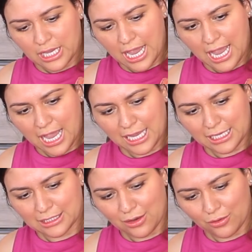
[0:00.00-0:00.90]

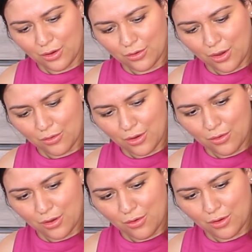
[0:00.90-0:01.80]
Yes, go, go, go,
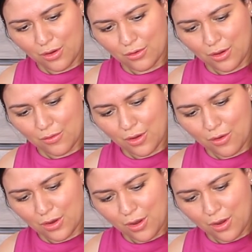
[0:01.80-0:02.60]
go, go, go, go, go,